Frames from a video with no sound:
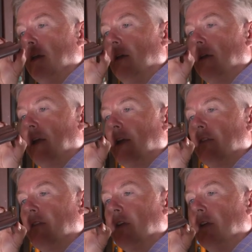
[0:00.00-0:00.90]
looking
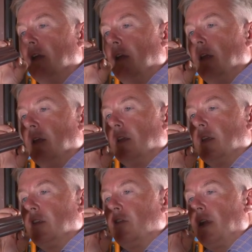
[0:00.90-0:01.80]
for
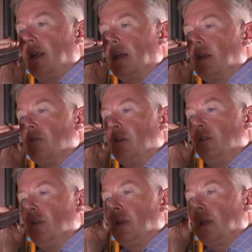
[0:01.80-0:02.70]
traces of
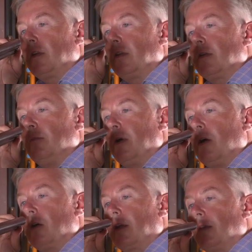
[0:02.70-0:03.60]
rivels,
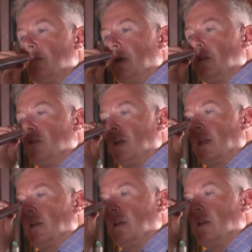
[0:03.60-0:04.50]
marks and
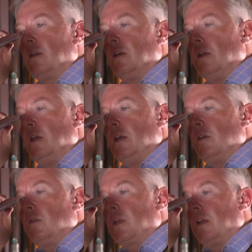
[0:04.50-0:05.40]
bulges.
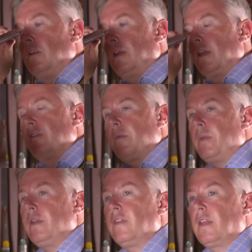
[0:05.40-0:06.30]
We're also looking for
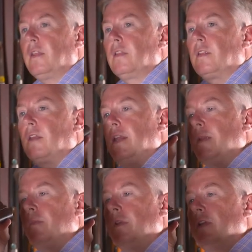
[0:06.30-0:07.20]
pitting,
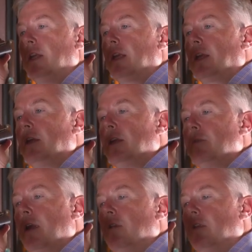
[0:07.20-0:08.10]
any pitting inside
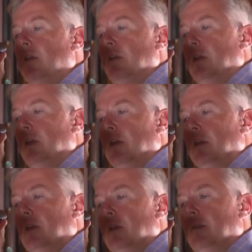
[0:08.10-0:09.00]
the barrels.
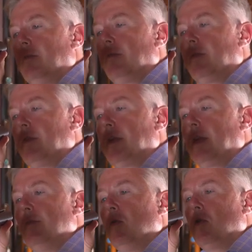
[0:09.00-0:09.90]

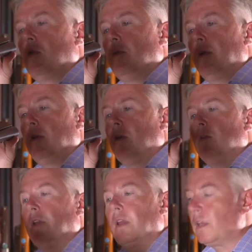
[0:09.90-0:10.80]
This is more common on
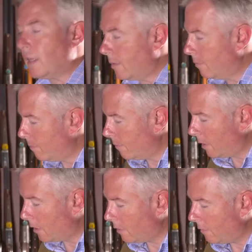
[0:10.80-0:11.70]
older guns
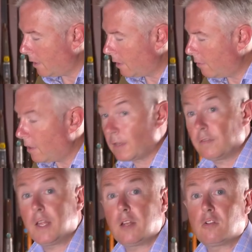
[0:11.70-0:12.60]
because of the
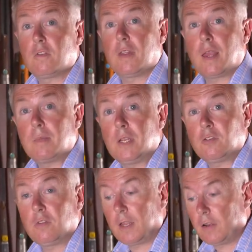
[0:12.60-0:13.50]
corrosive nature of the
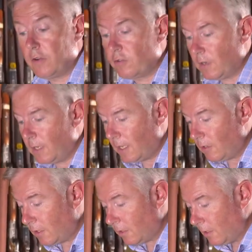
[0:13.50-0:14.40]
ammunition they originally
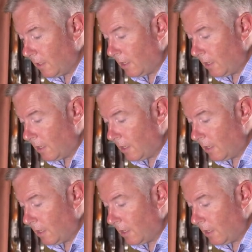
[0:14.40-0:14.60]
used.